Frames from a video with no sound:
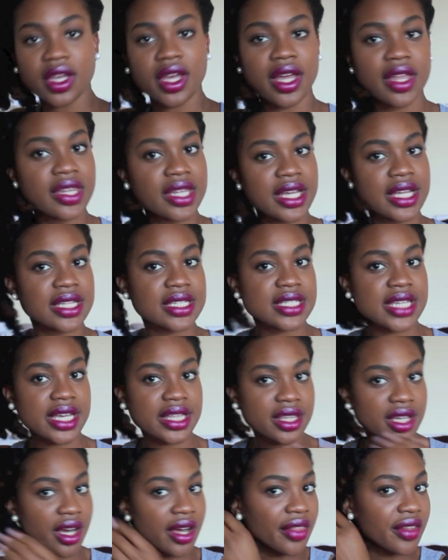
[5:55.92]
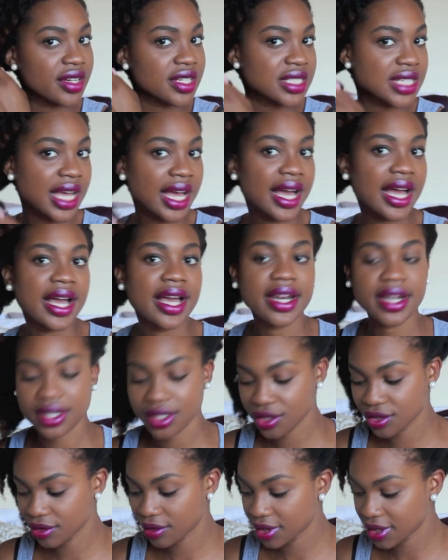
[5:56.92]
And then take the other side
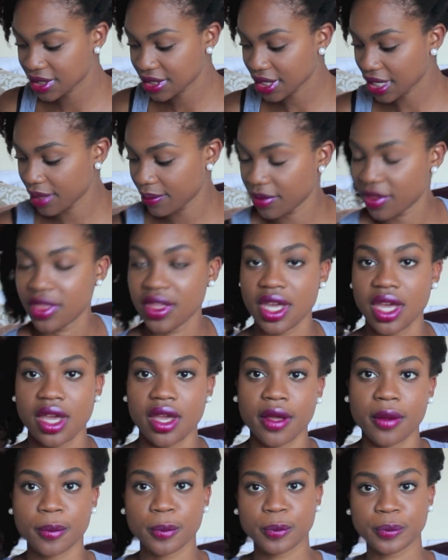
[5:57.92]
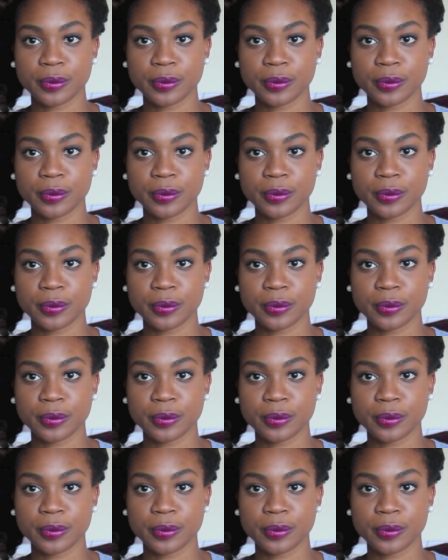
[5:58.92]
and do the same thing.